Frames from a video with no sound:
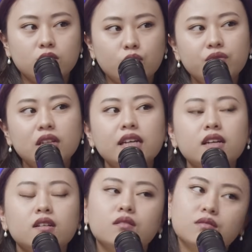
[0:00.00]

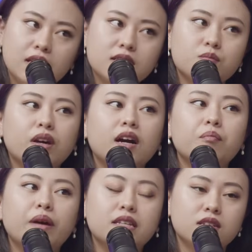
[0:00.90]
Hopefully, things
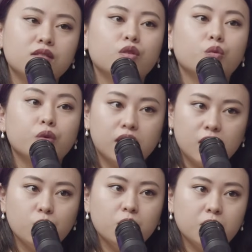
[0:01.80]
become better for
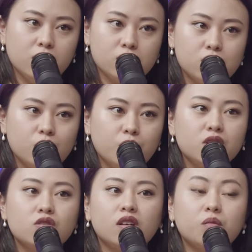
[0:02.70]
working women also. When
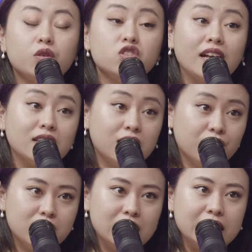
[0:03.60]
you're talking about childcare
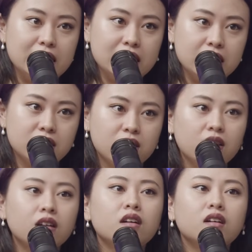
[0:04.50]
facilities,
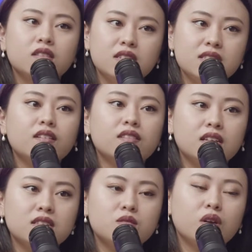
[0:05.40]
these are
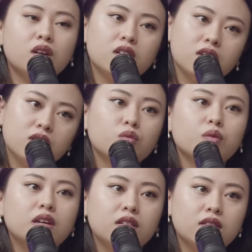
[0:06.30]
things where,
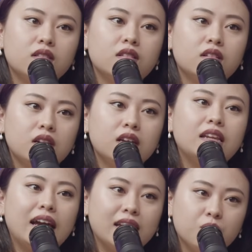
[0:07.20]
we're
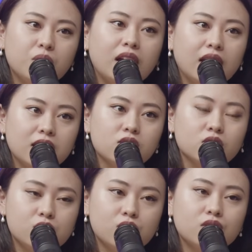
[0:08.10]
lagging behind
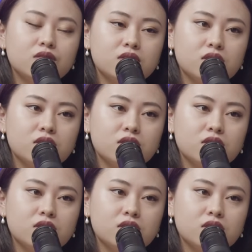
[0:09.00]
also.